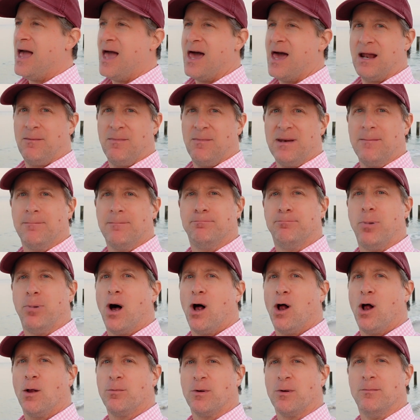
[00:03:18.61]
and I'm in
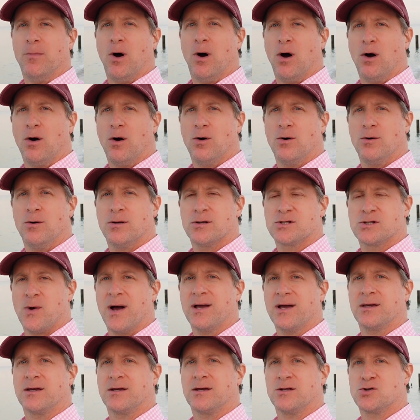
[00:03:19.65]
bulb mode, so
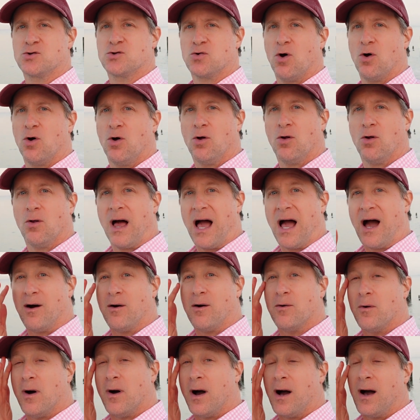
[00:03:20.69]
I can control
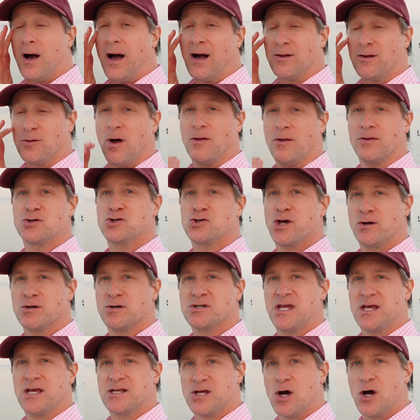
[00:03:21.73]
how long the shutter
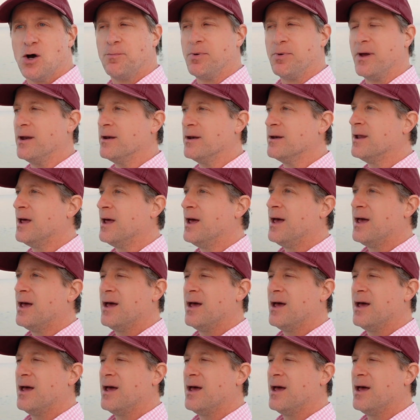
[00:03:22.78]
stays open.